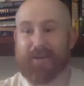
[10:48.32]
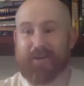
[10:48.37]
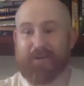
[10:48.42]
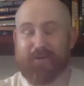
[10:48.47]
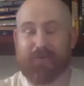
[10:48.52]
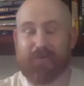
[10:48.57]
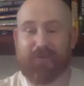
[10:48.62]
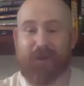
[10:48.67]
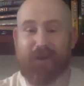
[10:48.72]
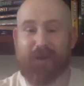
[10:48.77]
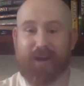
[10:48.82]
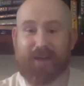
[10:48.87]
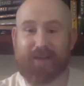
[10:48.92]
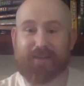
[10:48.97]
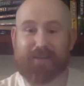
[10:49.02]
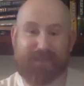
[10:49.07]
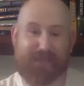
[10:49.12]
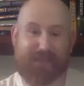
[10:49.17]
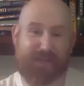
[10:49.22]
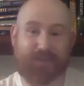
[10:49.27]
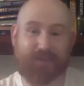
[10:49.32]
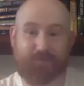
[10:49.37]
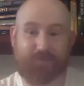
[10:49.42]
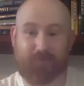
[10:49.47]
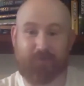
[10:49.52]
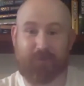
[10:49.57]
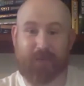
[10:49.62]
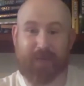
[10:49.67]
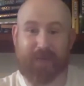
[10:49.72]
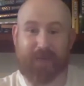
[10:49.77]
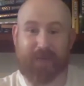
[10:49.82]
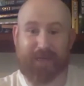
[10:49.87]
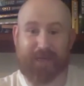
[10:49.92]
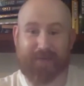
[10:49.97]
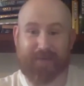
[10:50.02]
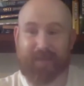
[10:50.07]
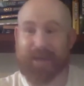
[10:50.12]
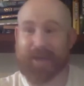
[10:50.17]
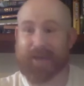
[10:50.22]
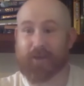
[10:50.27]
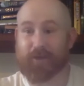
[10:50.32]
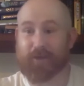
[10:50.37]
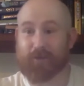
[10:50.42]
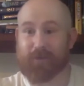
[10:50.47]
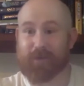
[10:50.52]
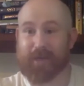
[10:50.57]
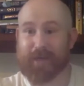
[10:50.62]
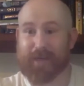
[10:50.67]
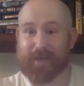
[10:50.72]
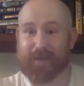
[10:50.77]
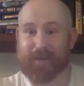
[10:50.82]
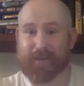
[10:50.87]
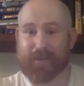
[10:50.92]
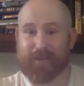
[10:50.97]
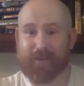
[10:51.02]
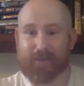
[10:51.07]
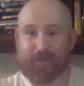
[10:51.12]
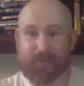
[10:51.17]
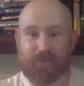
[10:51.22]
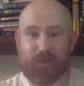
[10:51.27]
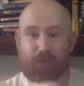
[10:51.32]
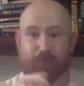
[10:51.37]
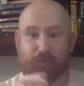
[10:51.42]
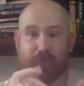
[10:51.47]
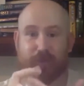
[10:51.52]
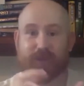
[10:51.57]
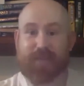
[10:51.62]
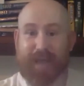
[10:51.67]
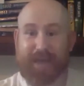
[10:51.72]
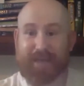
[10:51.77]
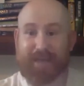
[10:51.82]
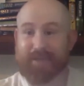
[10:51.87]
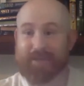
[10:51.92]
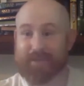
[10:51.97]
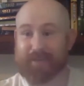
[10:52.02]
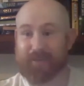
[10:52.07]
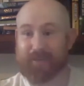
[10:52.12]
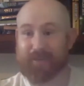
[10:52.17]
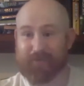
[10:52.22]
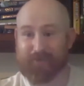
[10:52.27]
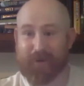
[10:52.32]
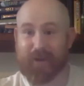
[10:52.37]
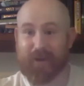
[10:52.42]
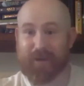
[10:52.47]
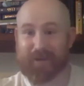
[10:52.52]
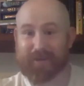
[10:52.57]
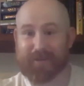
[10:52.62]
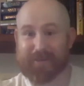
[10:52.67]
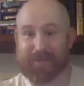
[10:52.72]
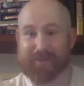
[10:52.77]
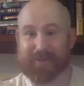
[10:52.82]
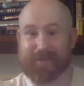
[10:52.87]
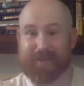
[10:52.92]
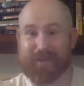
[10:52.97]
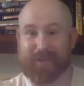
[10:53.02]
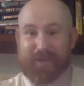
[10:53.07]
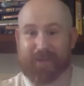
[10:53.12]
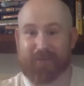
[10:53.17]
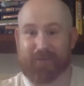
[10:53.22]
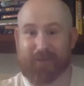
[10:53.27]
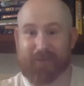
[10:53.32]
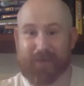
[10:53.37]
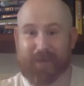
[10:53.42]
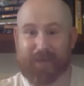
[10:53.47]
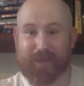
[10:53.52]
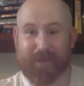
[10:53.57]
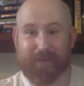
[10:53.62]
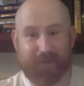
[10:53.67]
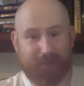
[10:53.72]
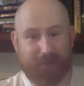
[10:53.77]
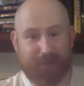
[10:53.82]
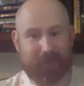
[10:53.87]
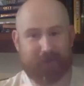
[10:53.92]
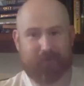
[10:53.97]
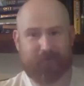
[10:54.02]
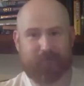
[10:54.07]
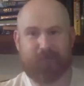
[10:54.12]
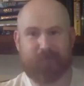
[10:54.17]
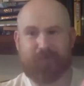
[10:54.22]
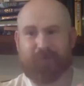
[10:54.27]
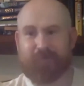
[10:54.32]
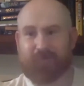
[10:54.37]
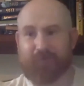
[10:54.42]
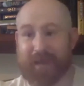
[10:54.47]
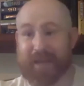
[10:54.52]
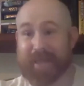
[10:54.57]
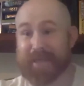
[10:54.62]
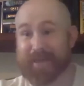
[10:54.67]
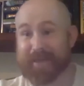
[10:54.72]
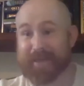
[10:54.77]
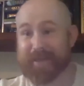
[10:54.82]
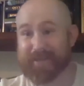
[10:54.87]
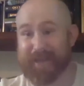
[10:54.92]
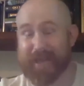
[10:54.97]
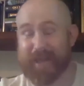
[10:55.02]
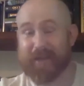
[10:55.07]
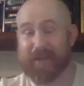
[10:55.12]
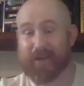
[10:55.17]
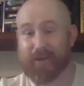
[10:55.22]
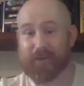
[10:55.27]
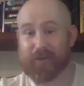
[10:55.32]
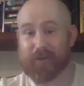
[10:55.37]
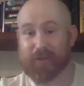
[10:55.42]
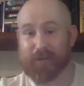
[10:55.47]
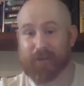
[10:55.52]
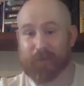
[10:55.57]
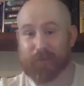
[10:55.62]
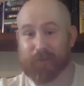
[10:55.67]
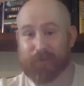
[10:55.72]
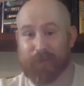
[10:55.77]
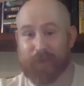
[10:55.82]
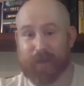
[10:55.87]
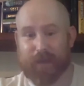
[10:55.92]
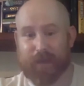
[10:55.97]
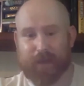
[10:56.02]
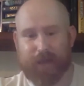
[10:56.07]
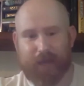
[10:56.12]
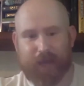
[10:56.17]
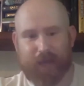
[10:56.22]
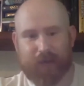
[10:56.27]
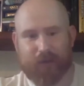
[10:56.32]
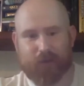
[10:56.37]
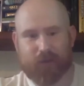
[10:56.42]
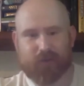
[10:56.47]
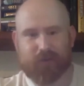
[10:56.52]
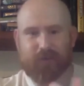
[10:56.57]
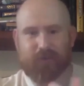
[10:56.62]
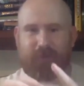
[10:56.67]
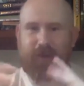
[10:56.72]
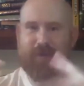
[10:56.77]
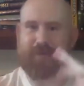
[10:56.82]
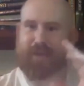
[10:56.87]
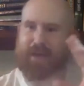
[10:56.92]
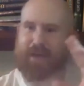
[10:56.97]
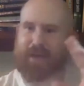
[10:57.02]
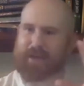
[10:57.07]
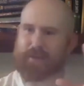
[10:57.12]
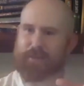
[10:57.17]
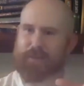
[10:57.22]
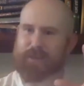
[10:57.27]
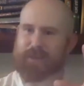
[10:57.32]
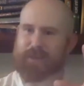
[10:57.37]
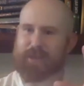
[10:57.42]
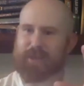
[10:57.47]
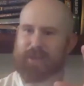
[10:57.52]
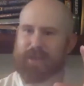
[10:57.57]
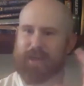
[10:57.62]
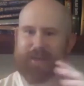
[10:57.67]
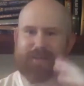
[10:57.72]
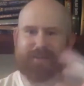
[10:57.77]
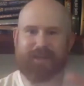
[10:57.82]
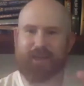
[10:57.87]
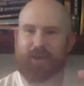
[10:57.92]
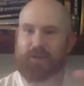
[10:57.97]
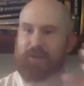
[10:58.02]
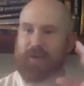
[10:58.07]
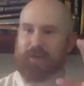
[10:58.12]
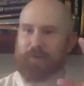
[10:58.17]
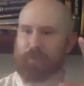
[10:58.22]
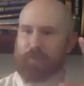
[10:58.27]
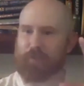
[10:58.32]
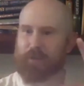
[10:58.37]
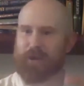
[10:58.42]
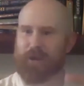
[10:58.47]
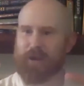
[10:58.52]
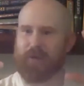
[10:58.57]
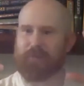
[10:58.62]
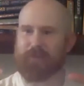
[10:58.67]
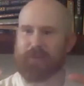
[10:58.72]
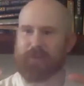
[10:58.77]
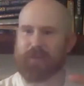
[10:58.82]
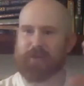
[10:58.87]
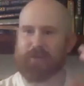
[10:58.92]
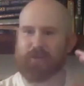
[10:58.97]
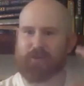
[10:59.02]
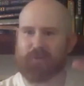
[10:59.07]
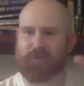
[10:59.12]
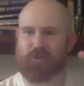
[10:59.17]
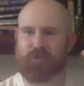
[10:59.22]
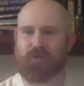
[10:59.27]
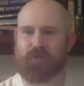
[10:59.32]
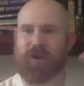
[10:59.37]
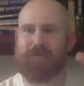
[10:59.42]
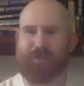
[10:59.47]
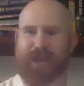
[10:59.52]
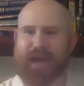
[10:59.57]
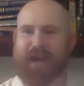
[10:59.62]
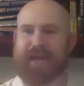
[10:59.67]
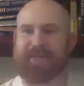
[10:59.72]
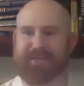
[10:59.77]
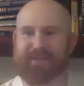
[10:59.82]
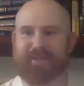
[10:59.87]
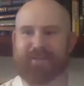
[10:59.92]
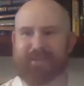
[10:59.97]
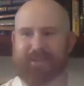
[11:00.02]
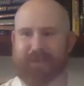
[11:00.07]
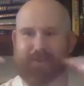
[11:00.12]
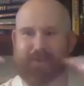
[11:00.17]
violence isn't really their career to pretend violence is their career, fake an attack on you. And I also find that, and especially, I say Krav, but a lot of the Krav-esque, there's